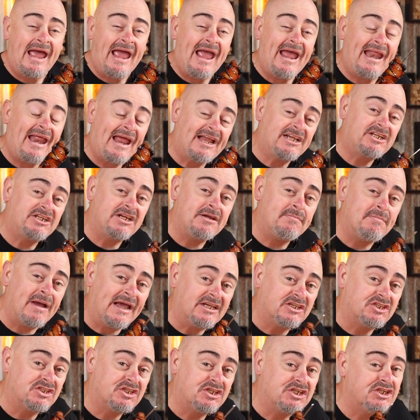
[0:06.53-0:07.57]
It actually
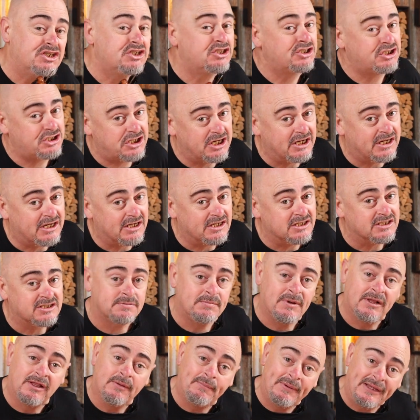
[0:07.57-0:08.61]
makes this chicken
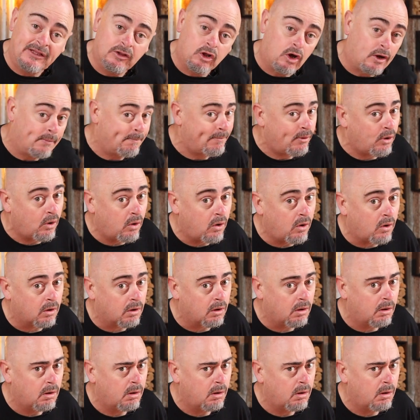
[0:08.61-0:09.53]
smell a bit like pork.